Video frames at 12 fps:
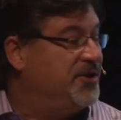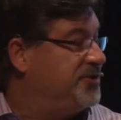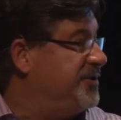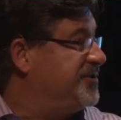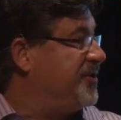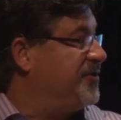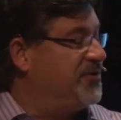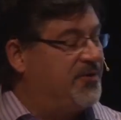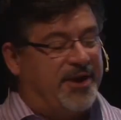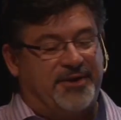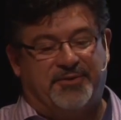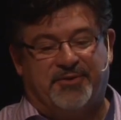she's our
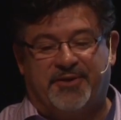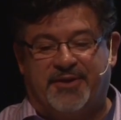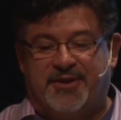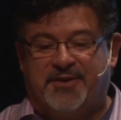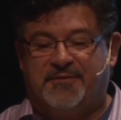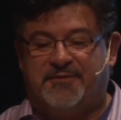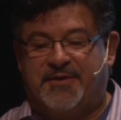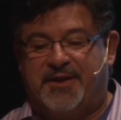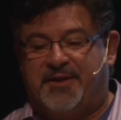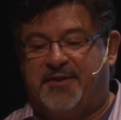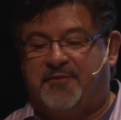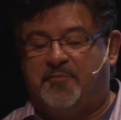director
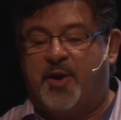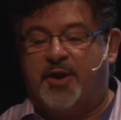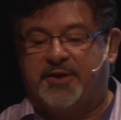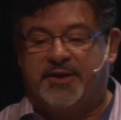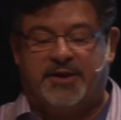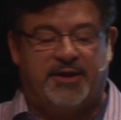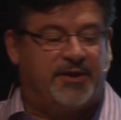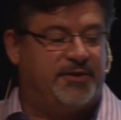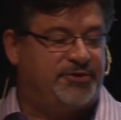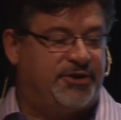of marketing.